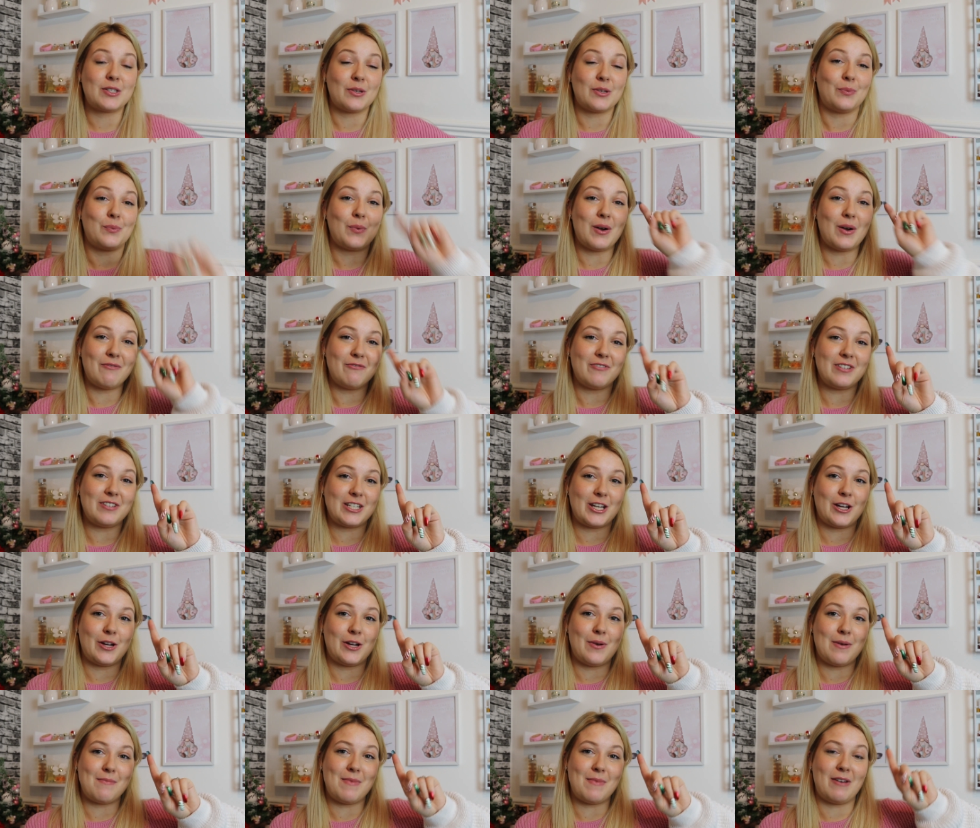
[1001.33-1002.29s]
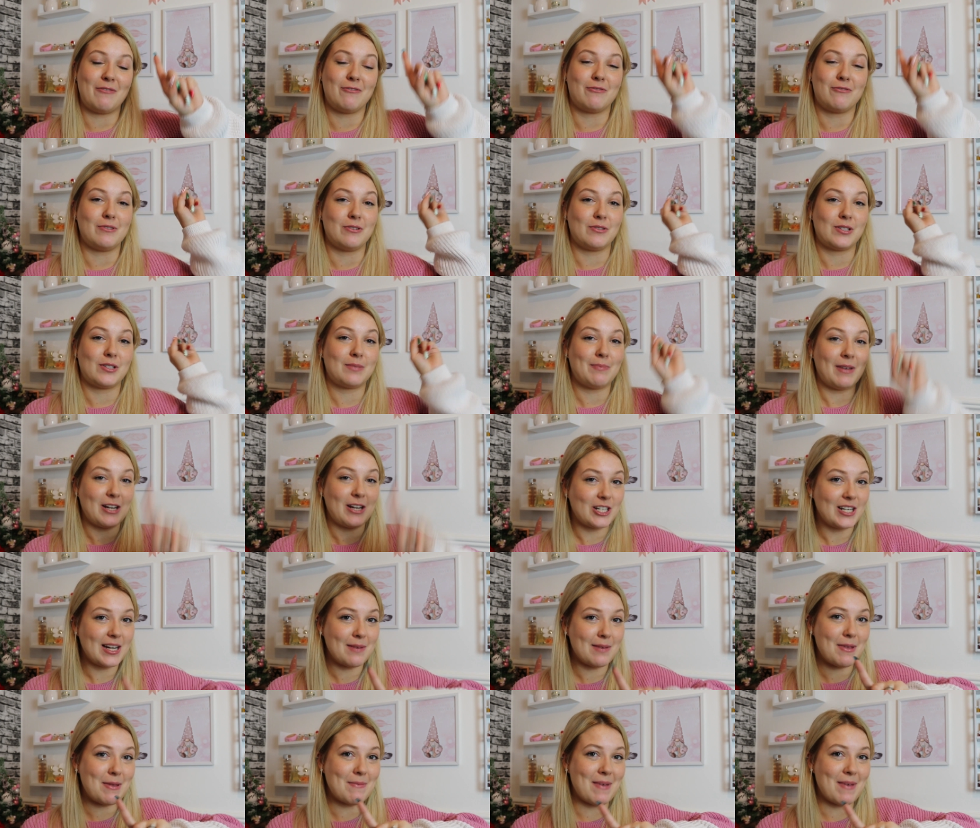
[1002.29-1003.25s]
So one video a month will
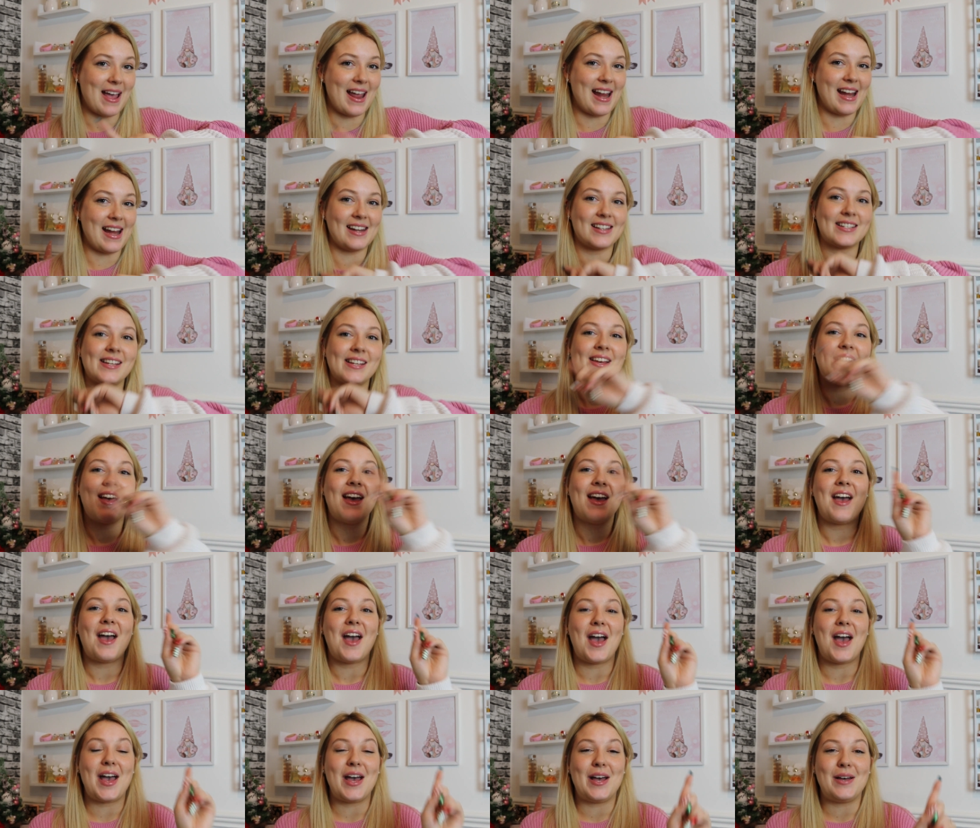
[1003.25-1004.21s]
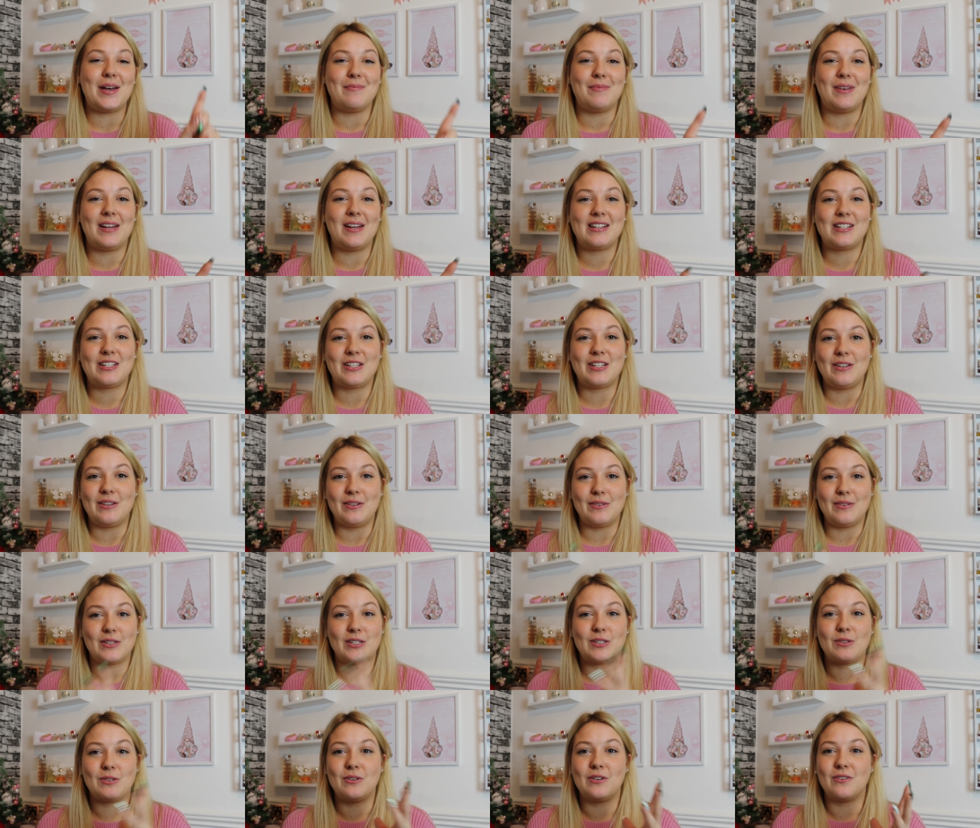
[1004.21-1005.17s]
specially be made
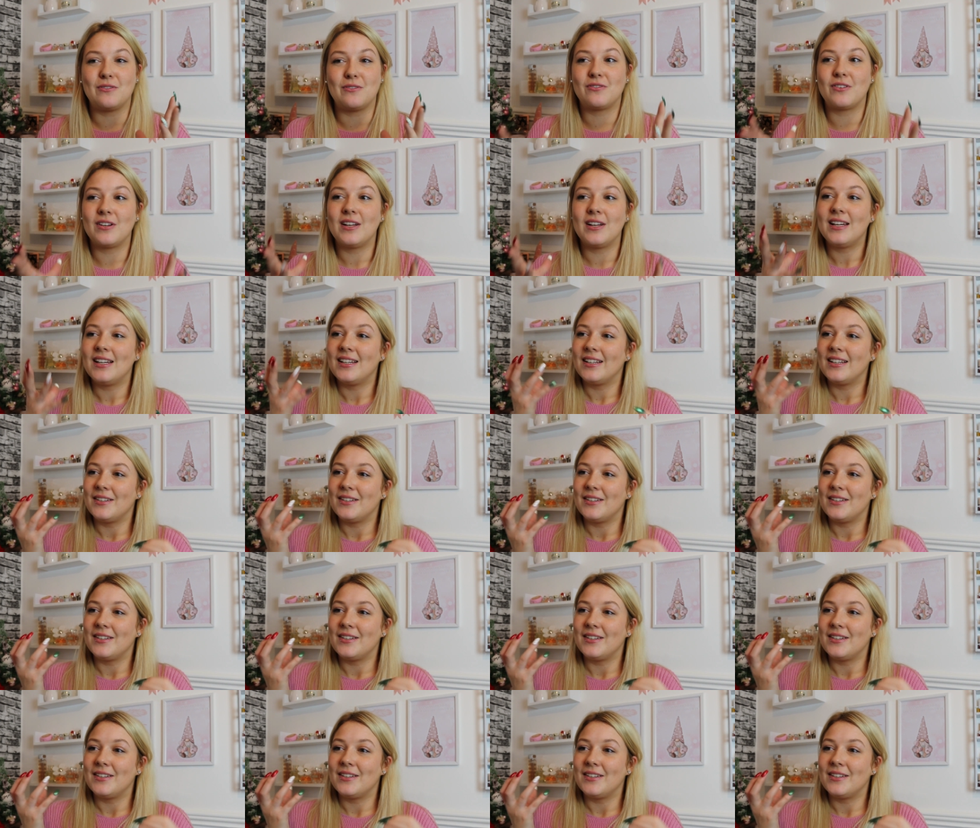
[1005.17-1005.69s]
to sort of